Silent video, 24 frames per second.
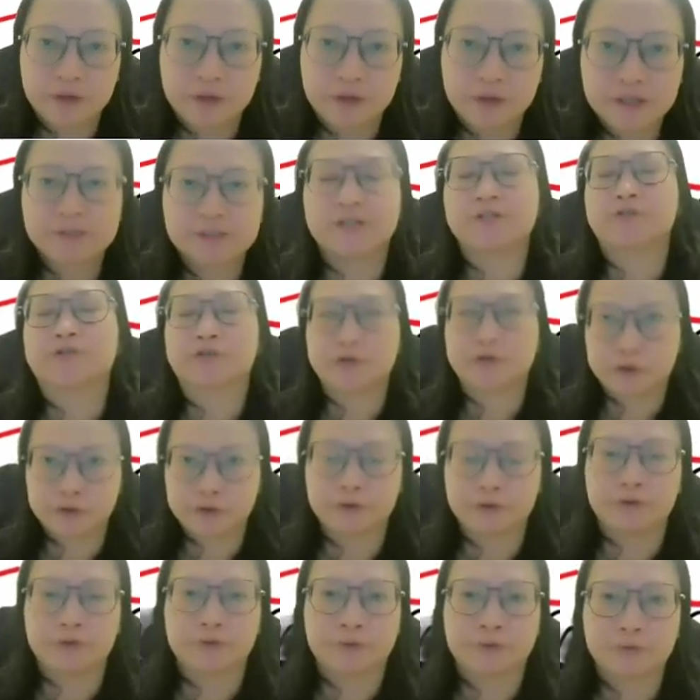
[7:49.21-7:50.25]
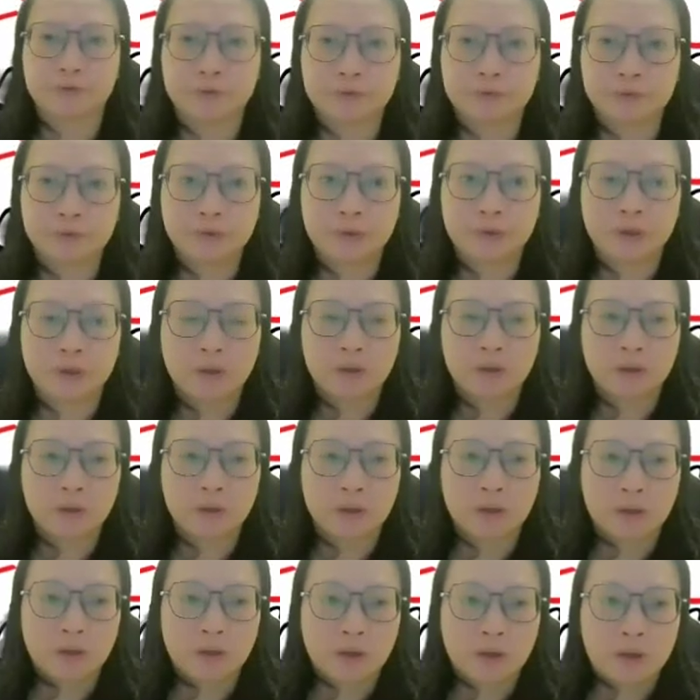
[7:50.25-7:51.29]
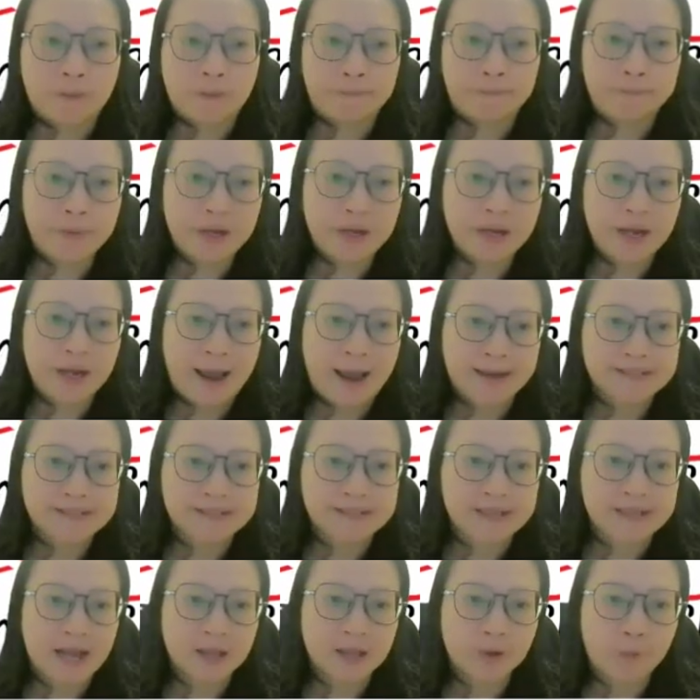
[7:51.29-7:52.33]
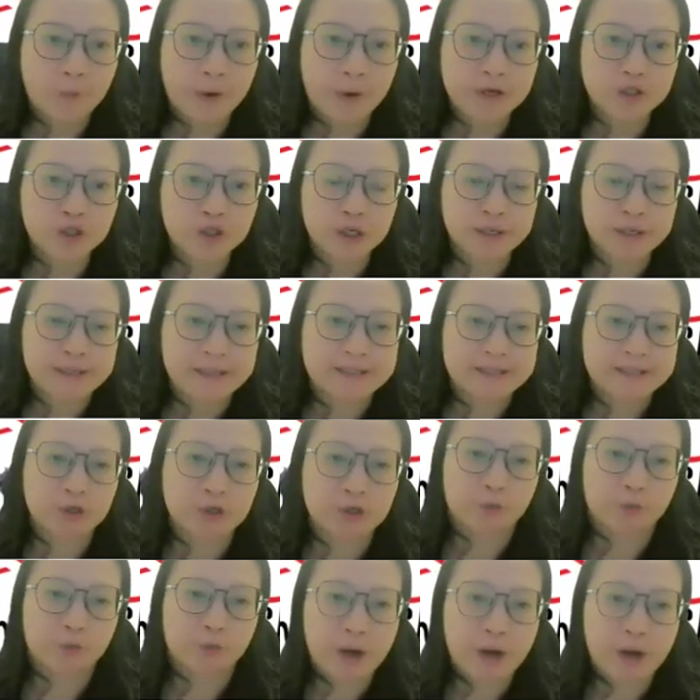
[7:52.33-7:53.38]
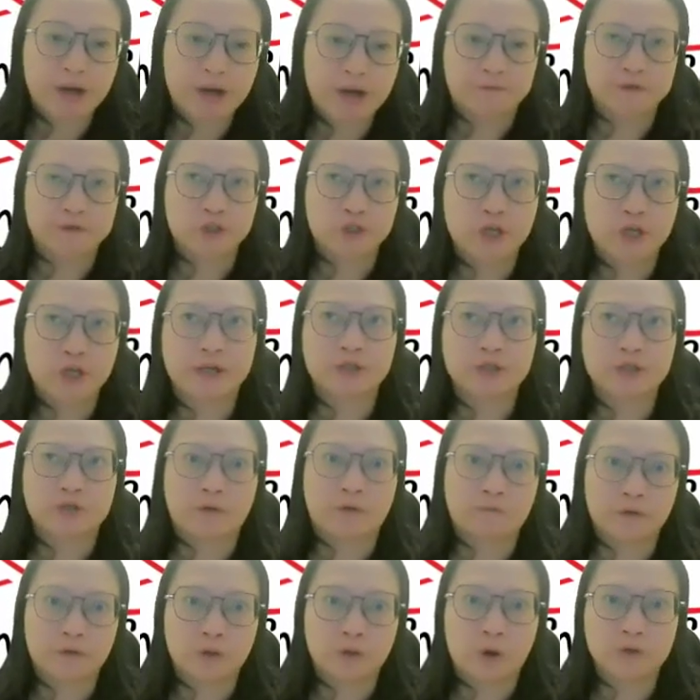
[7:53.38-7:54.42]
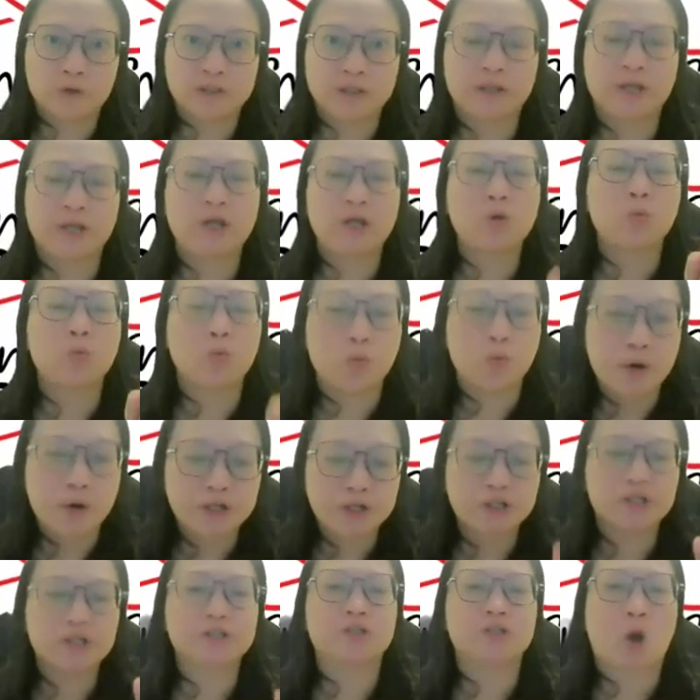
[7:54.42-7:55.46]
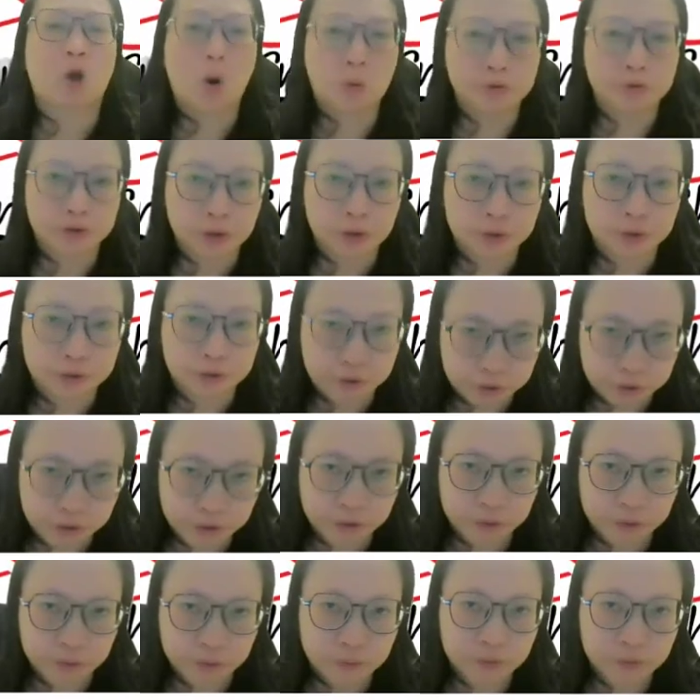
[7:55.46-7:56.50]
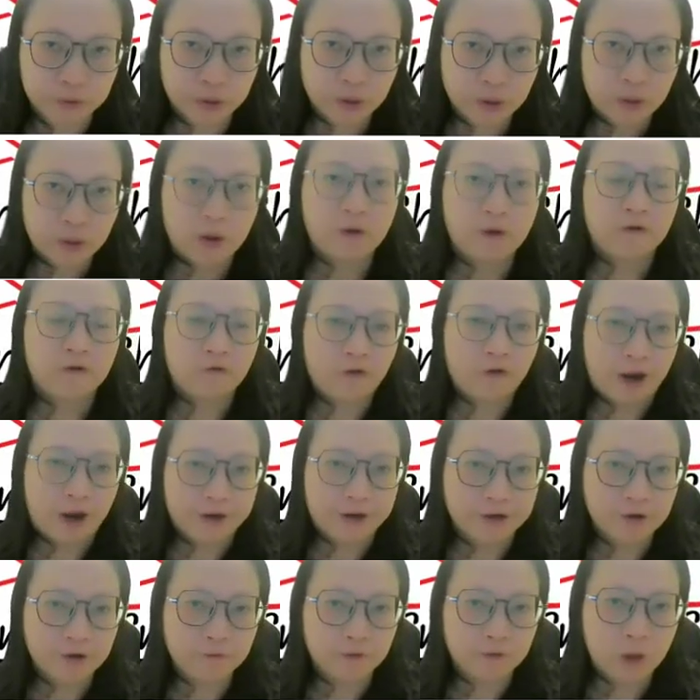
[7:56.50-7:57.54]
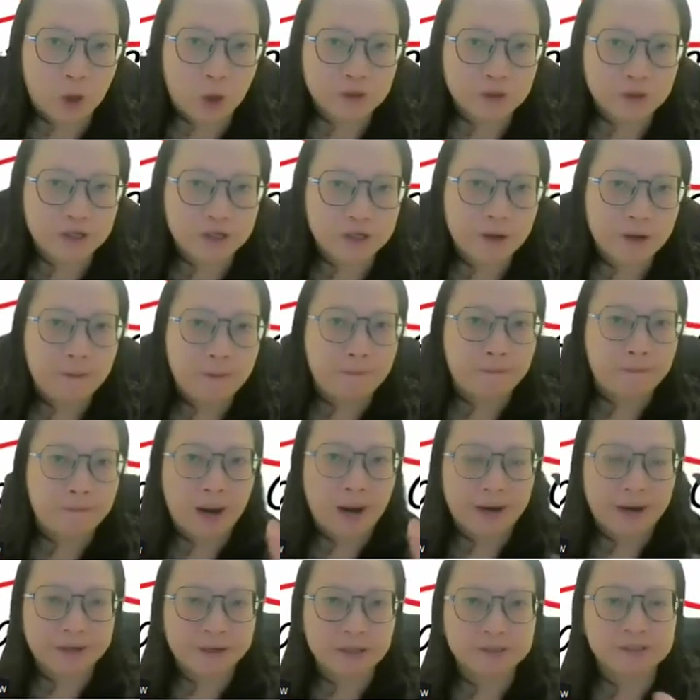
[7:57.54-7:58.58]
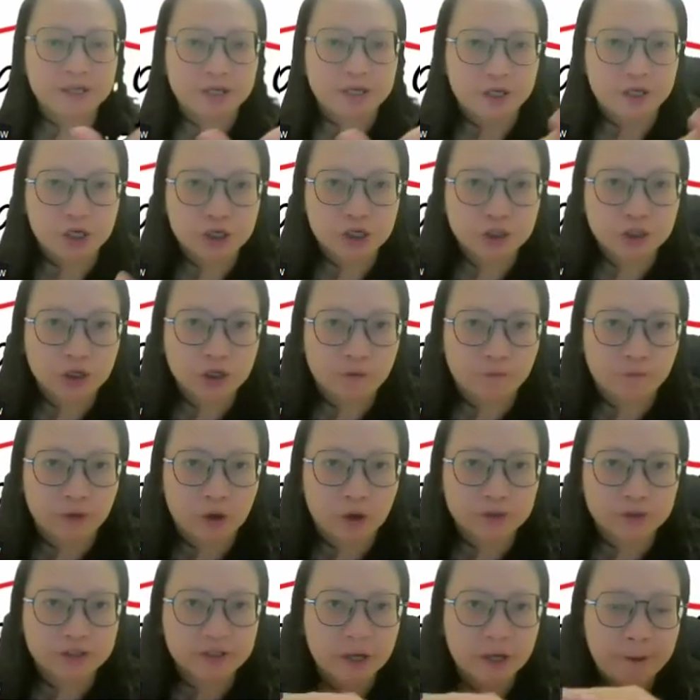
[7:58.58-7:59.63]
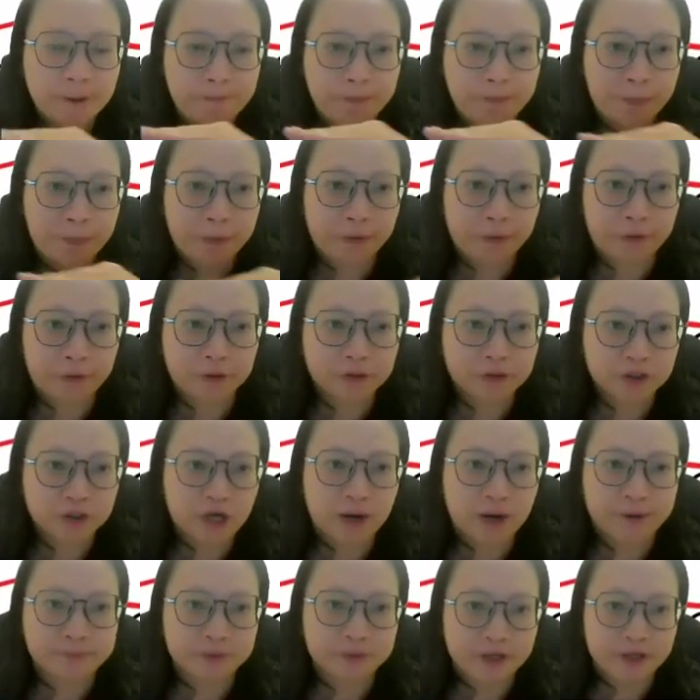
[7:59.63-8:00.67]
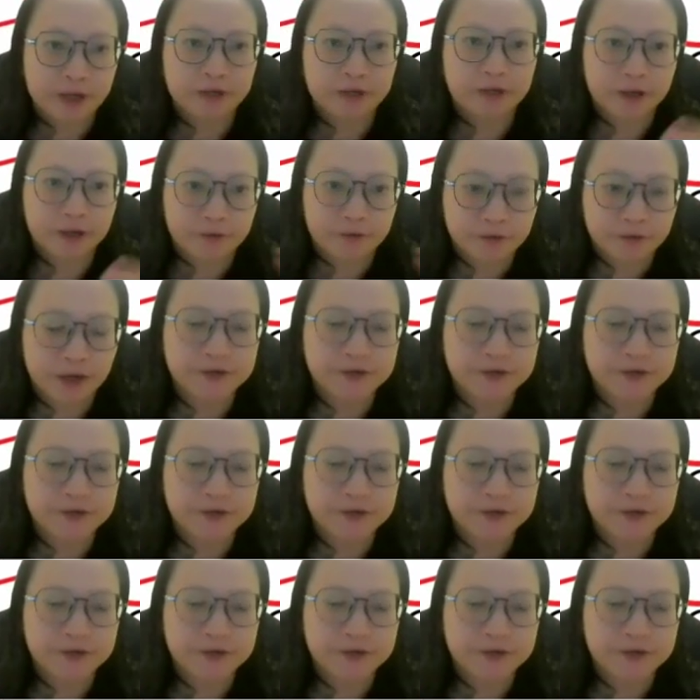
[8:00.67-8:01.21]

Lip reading: This is true. B, acceleration is the rate of change of velocity, which is also true. Final velocity minus initial velocity per time taken.